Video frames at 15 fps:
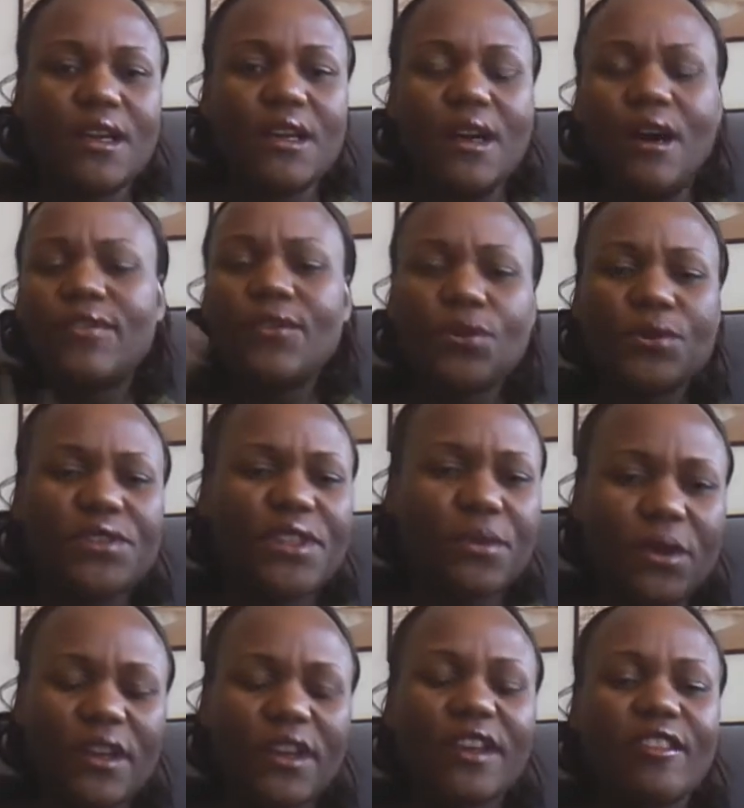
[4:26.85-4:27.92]
Of course there were
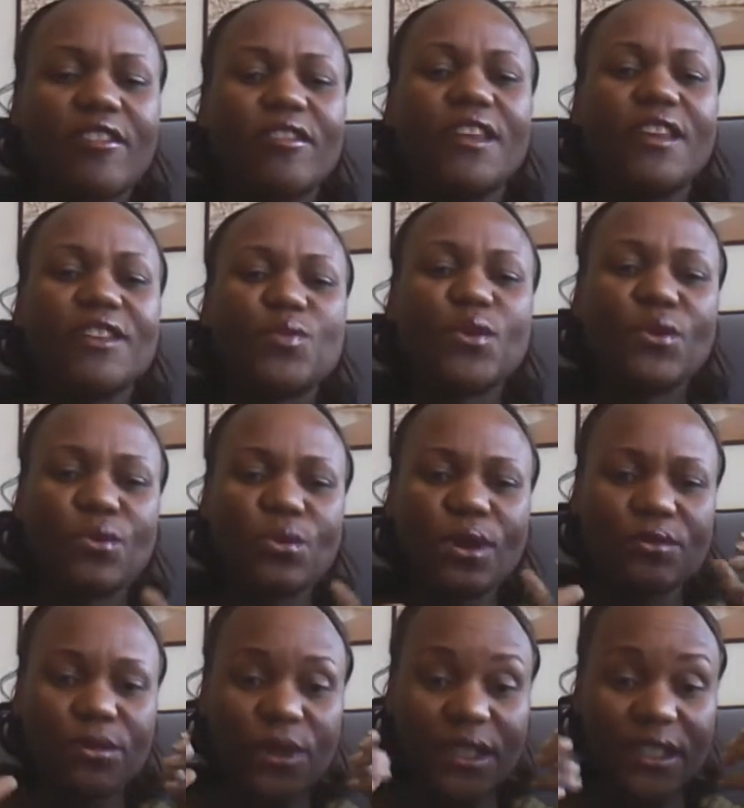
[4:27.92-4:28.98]
other things, but
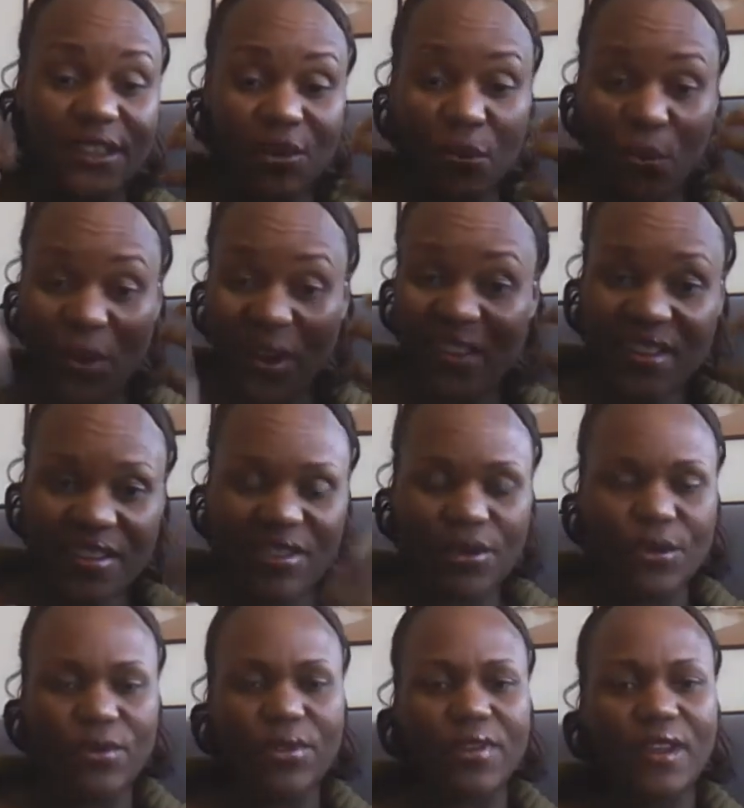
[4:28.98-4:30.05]
really the way that they
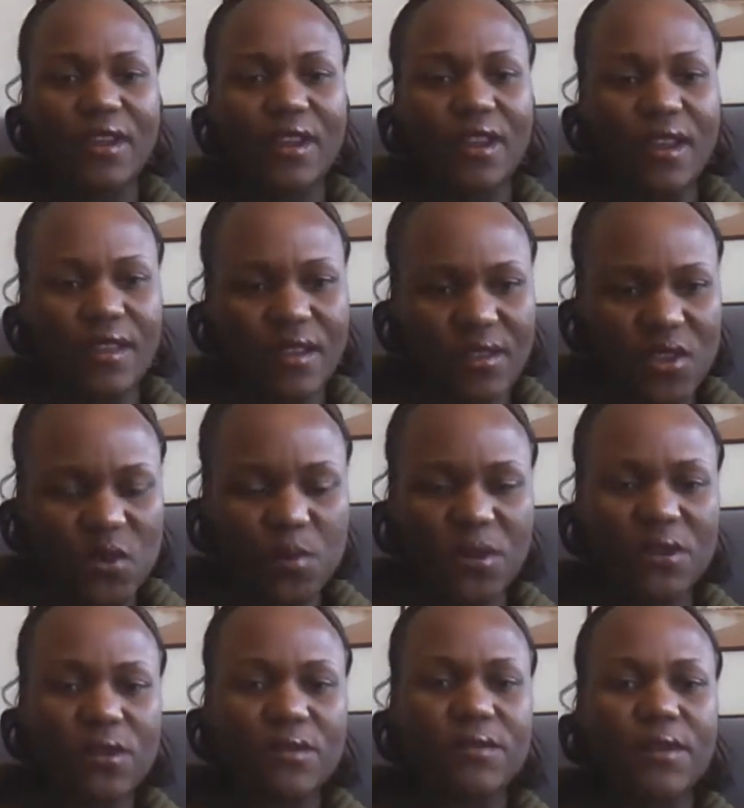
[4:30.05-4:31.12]
were thinking, the
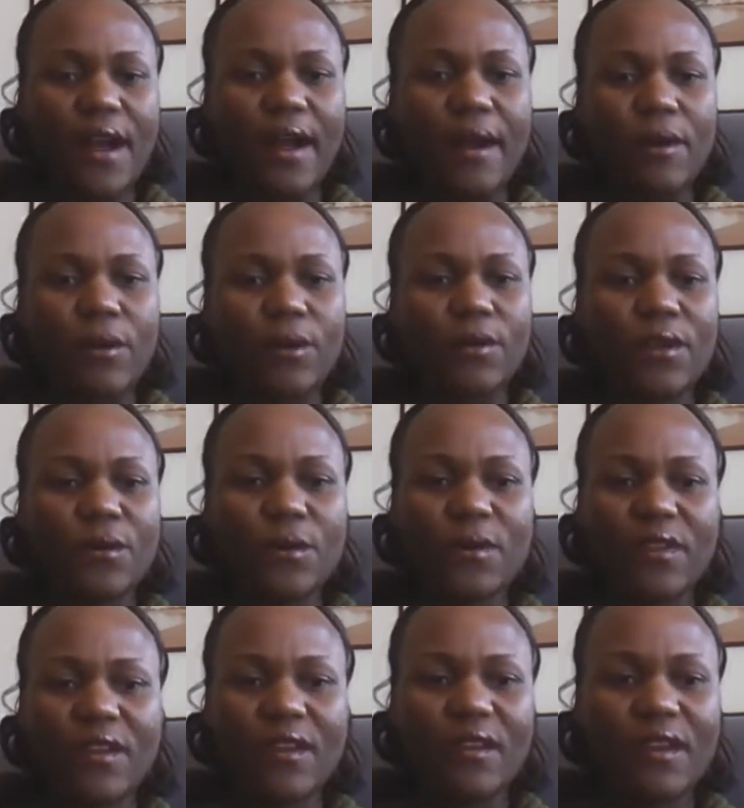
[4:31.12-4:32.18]
speed of how they were
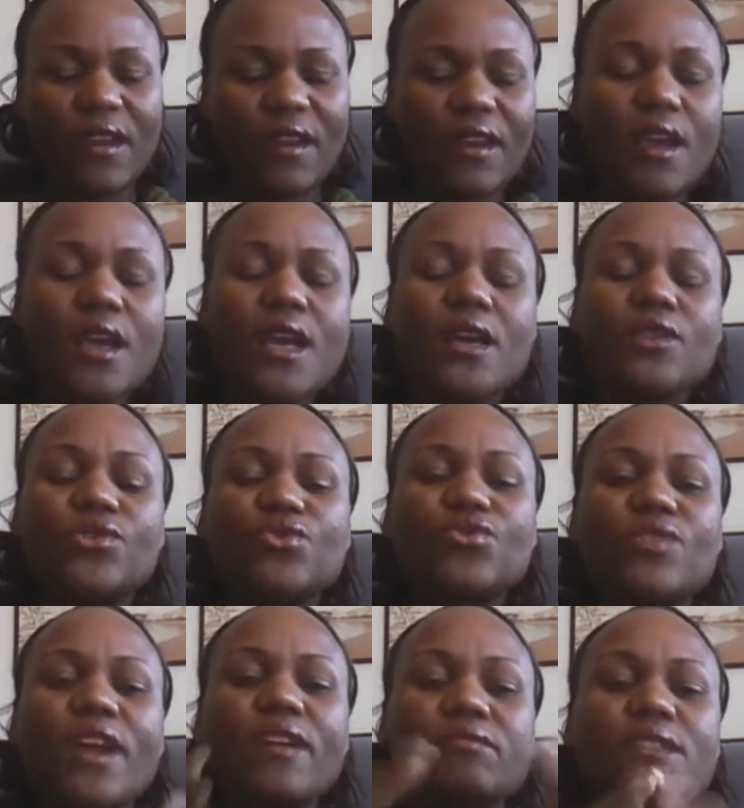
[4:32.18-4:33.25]
thinking, so
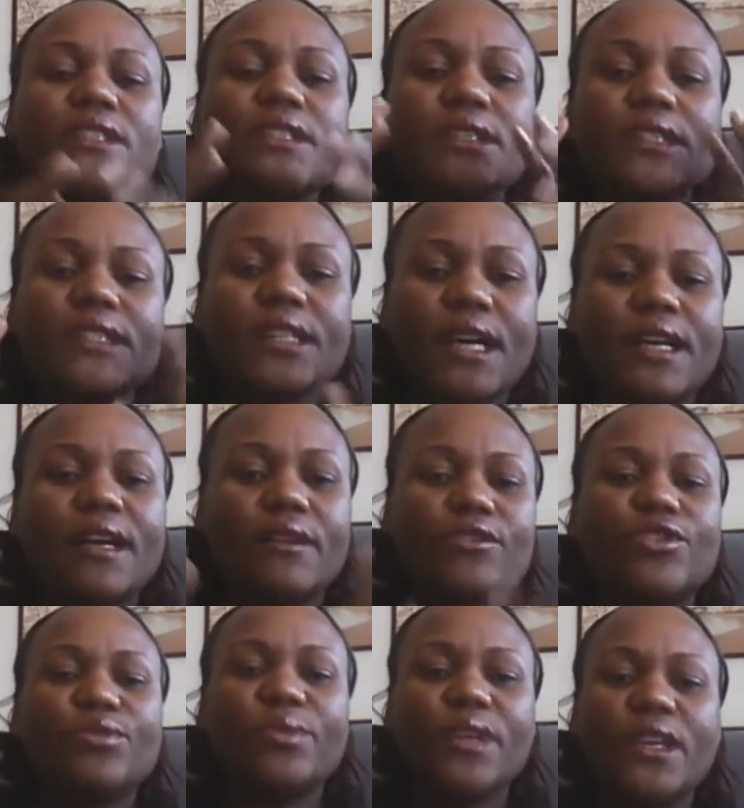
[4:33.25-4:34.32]
that really stuck out
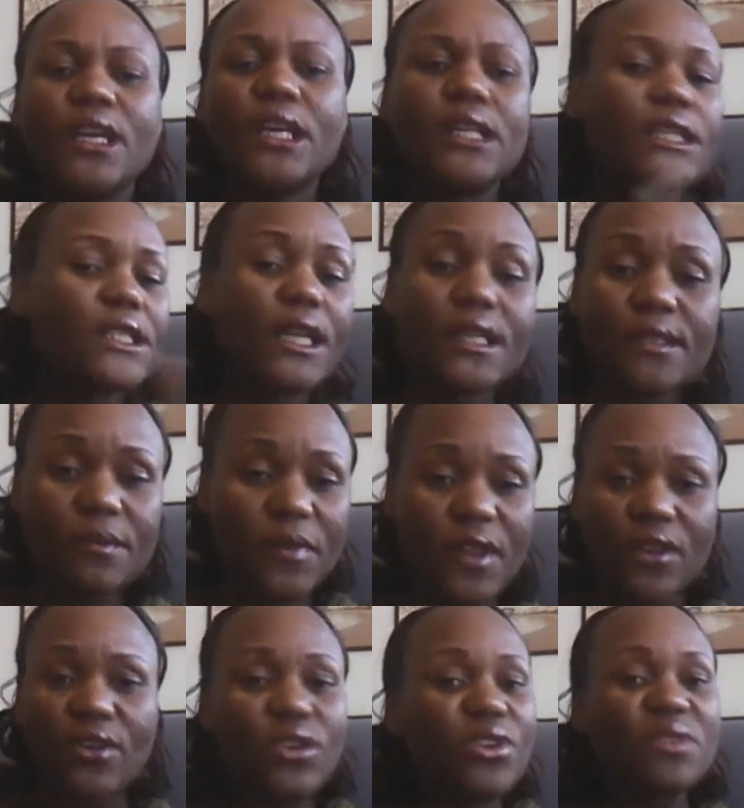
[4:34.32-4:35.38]
to me. And it's not something
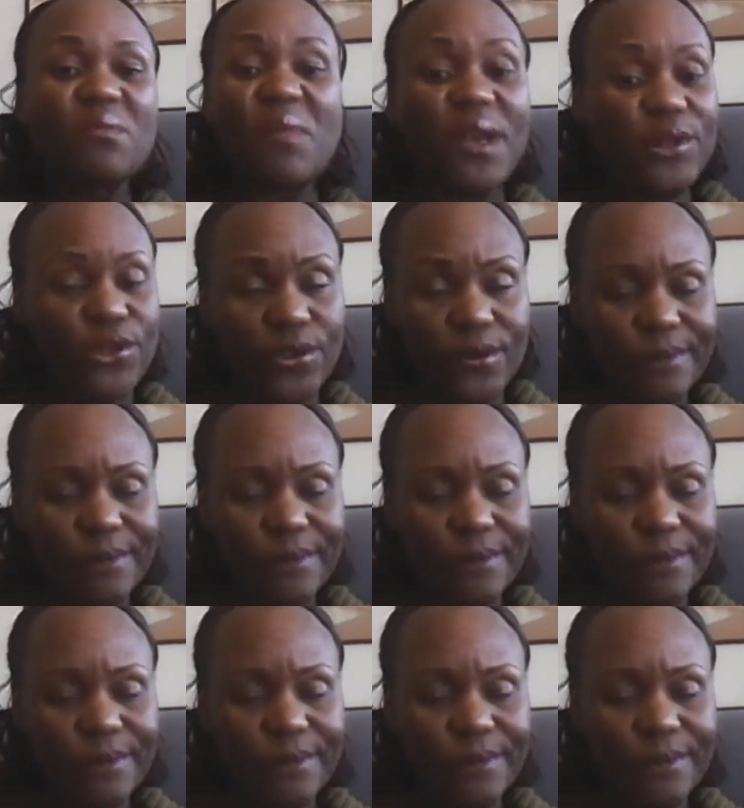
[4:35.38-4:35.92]
you could measure.